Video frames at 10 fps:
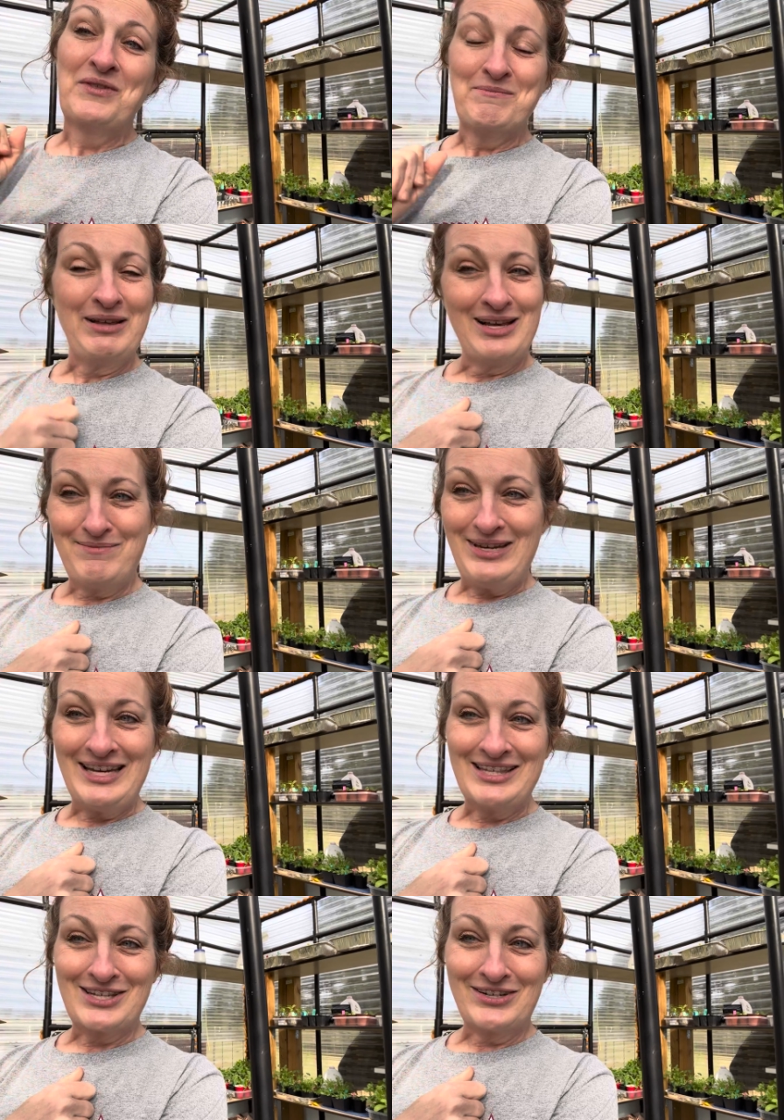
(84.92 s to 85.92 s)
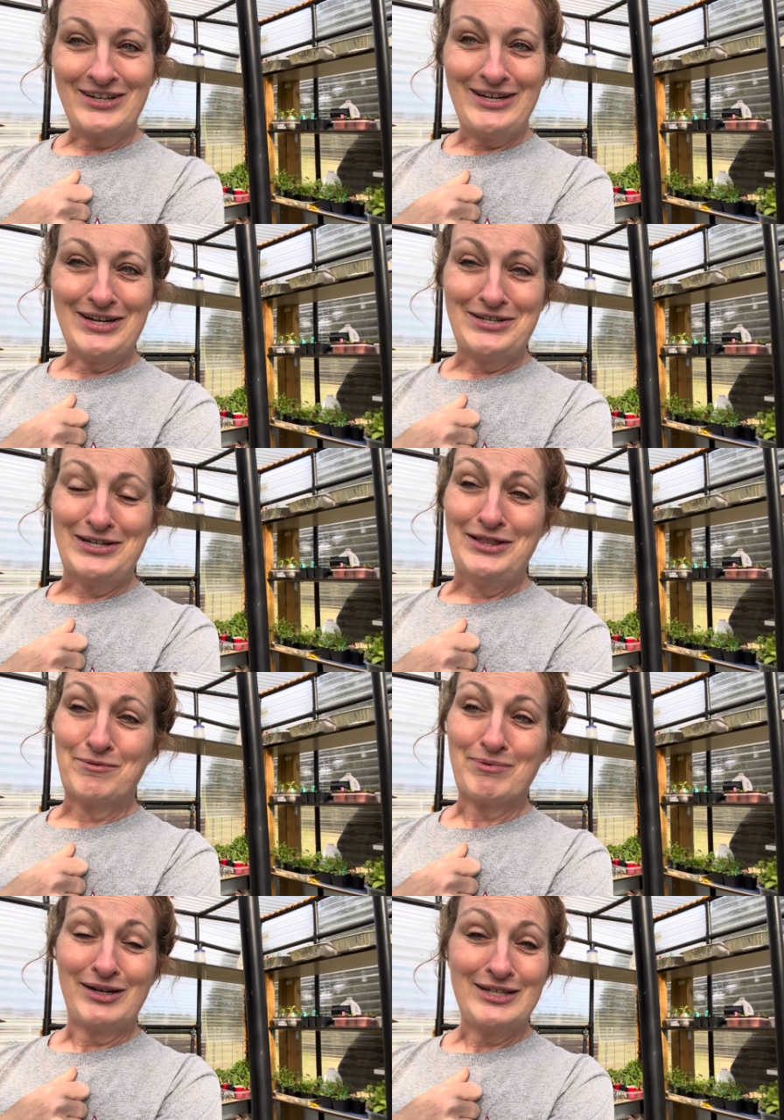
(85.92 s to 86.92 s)
But let me get started on the
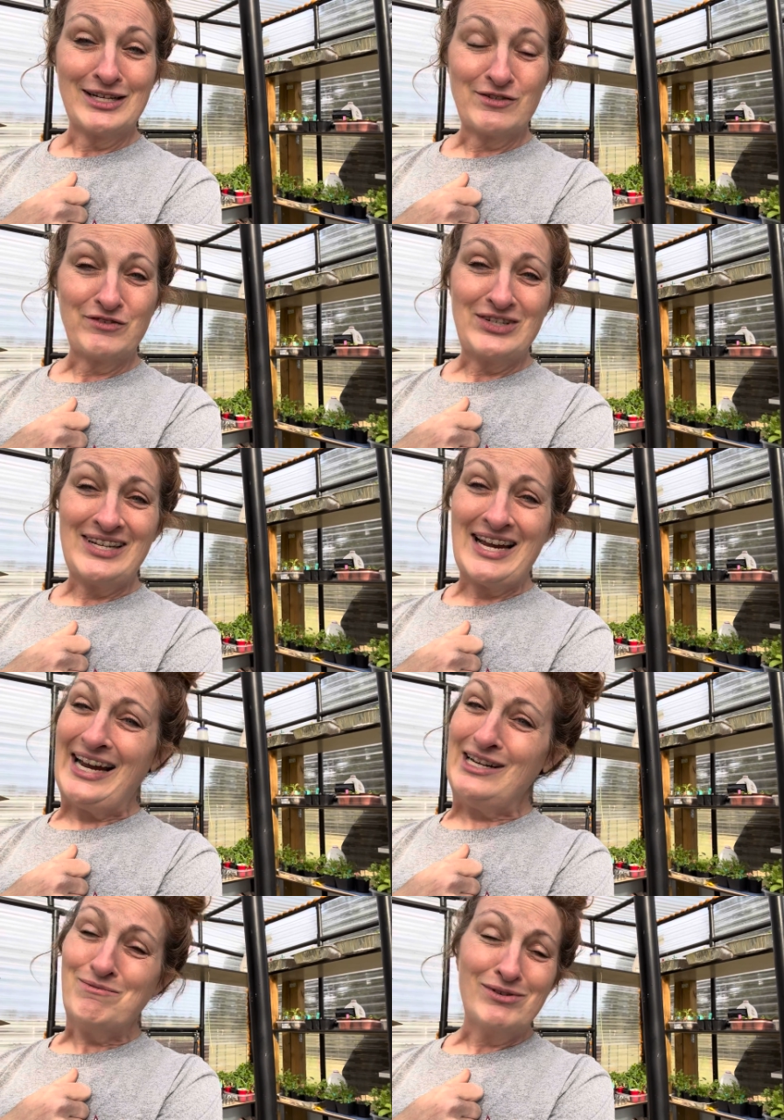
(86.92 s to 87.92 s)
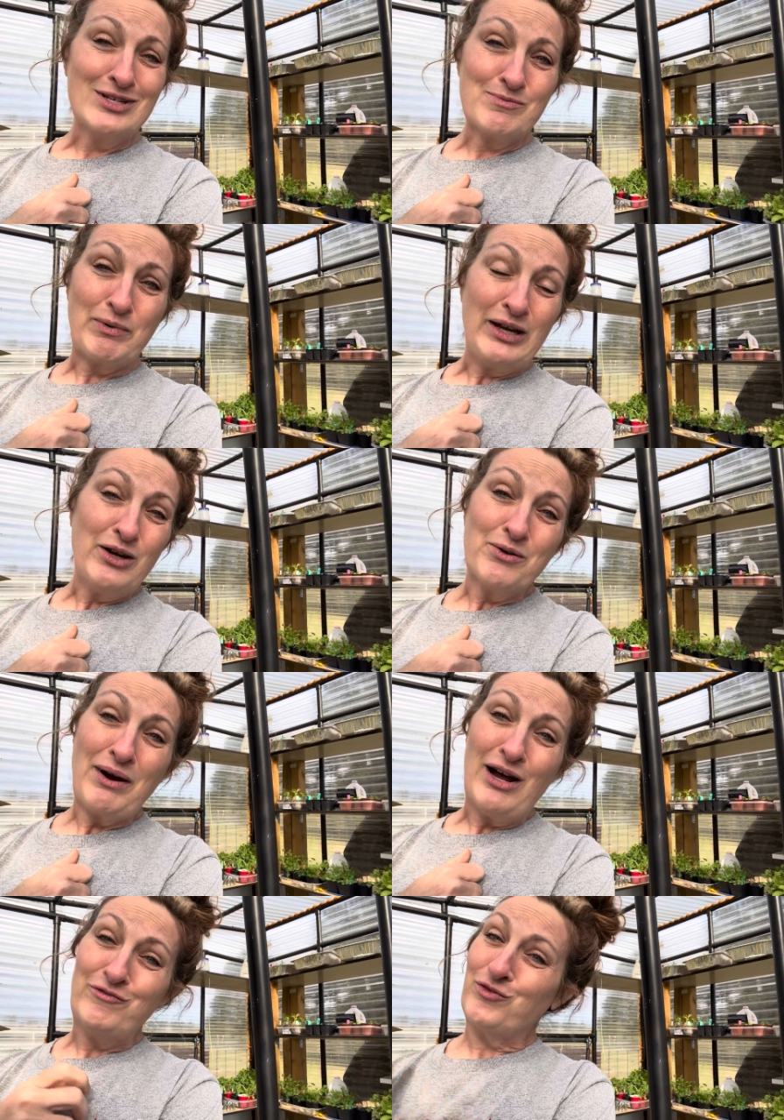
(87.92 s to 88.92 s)
projects for today, and we'll just bring you
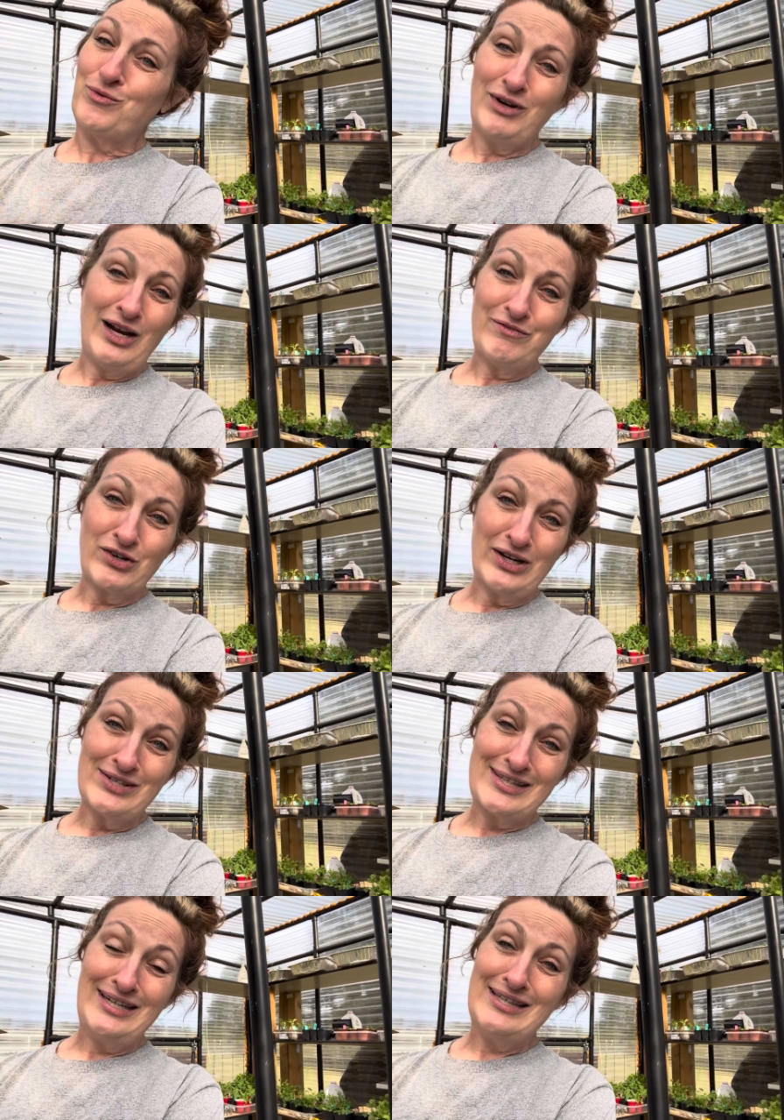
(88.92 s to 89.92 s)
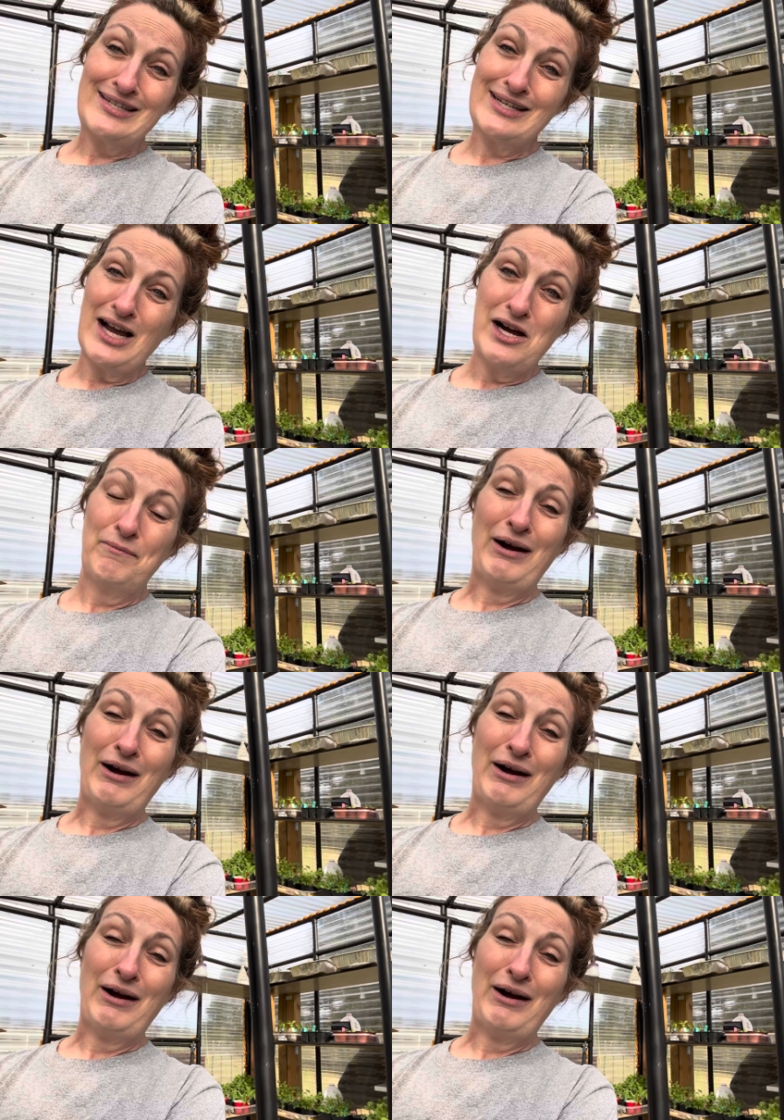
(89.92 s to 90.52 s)
around for whatever else needs to come.